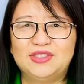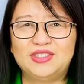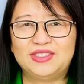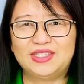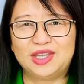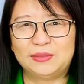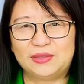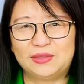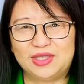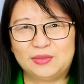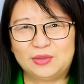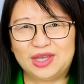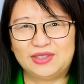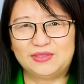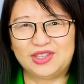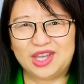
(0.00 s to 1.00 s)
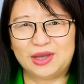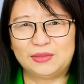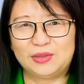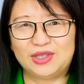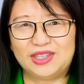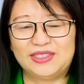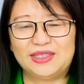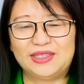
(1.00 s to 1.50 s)
To stop the spread of
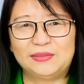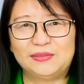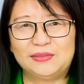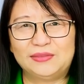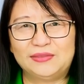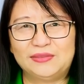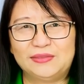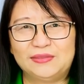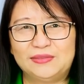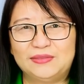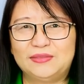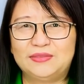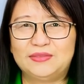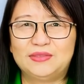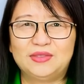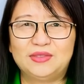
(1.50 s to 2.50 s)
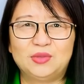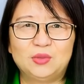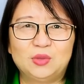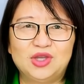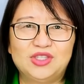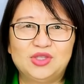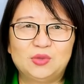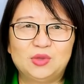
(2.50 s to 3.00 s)
communism.
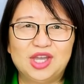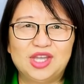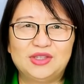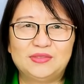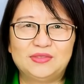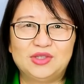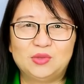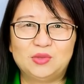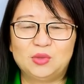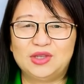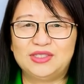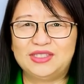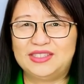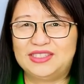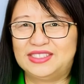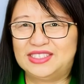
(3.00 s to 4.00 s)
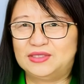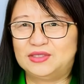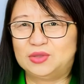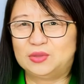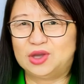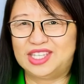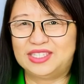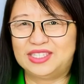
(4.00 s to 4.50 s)
112. What did the
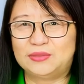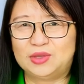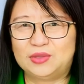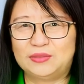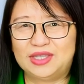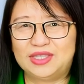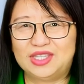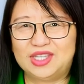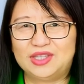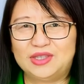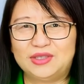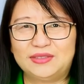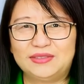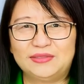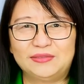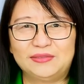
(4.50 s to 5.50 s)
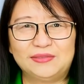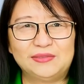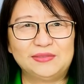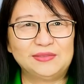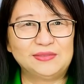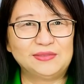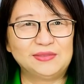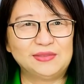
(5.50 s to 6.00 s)
Civil Rights Movement do?
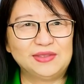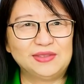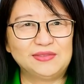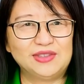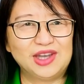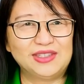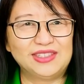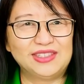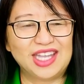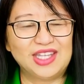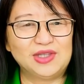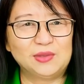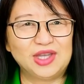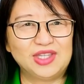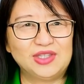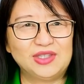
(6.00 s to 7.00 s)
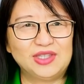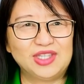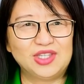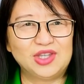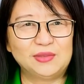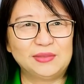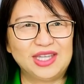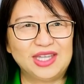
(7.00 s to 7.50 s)
Fought to end racial
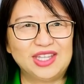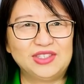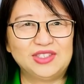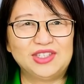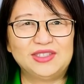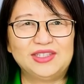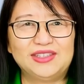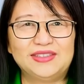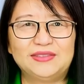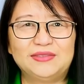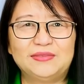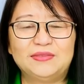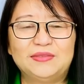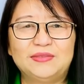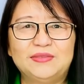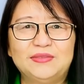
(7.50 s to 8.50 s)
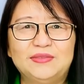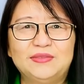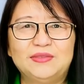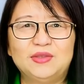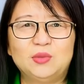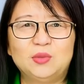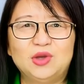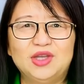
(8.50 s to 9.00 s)
discrimination.
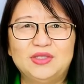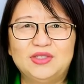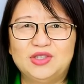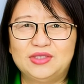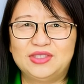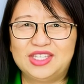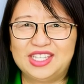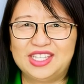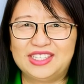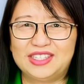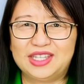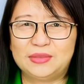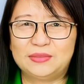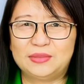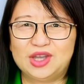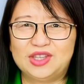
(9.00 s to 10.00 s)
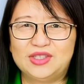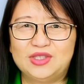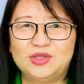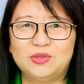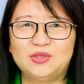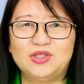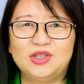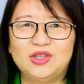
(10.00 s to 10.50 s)
113.
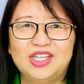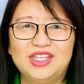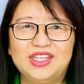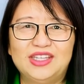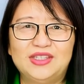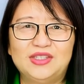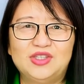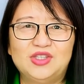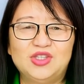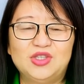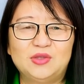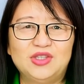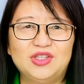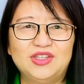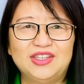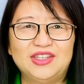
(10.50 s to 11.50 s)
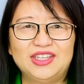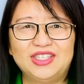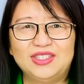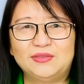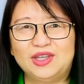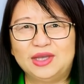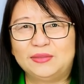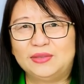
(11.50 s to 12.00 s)
Martin Luther King, Jr.
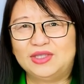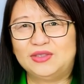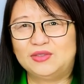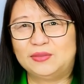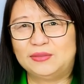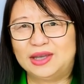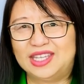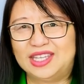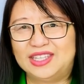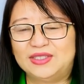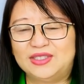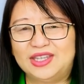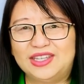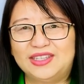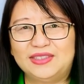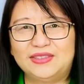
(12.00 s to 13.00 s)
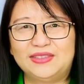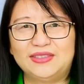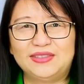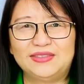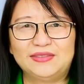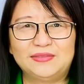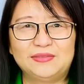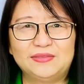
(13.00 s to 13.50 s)
is famous for many things.